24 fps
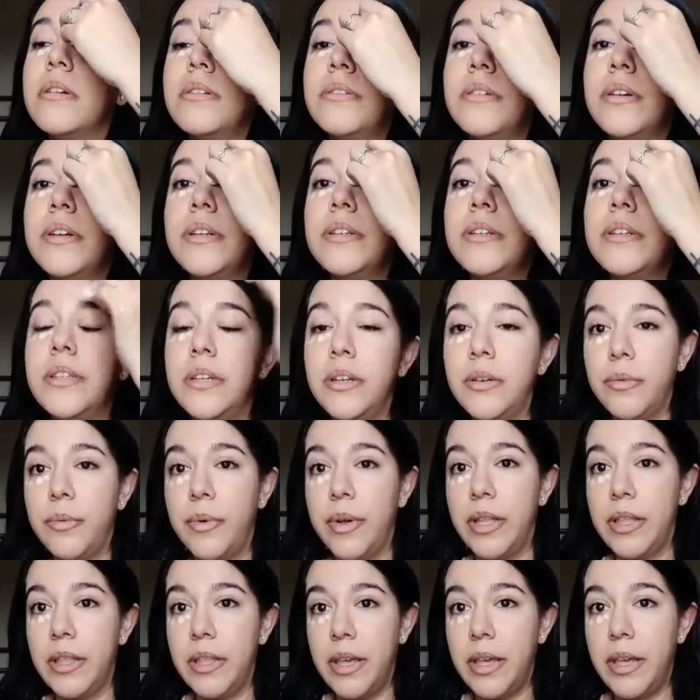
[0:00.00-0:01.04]
And try to stick
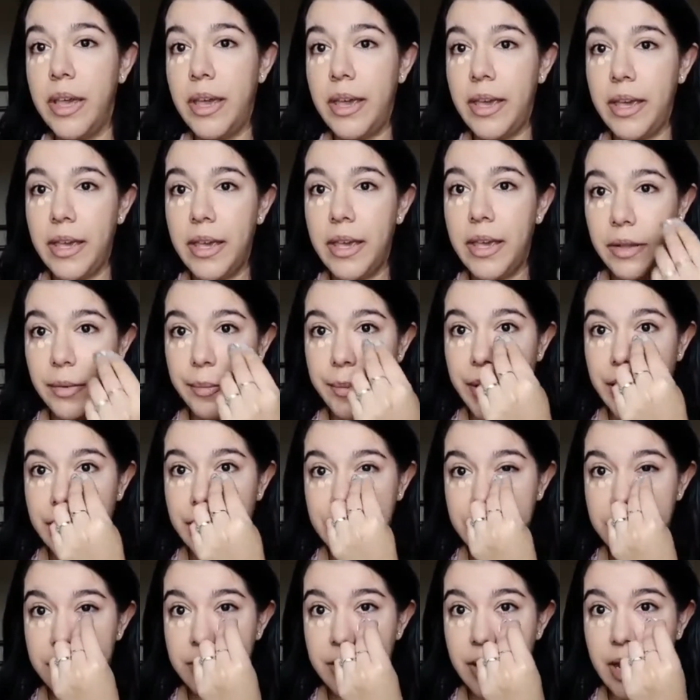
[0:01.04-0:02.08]
with a yellow
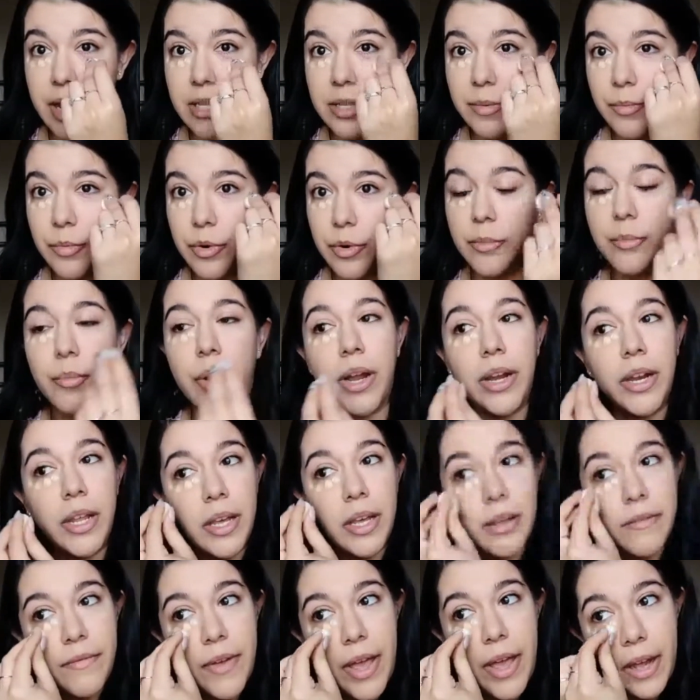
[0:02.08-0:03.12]
base because it has a more
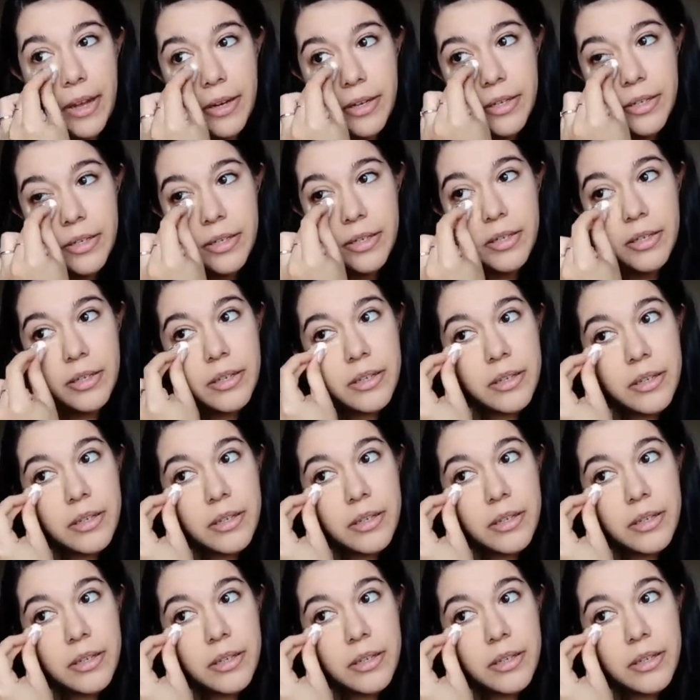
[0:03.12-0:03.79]
brightening effect.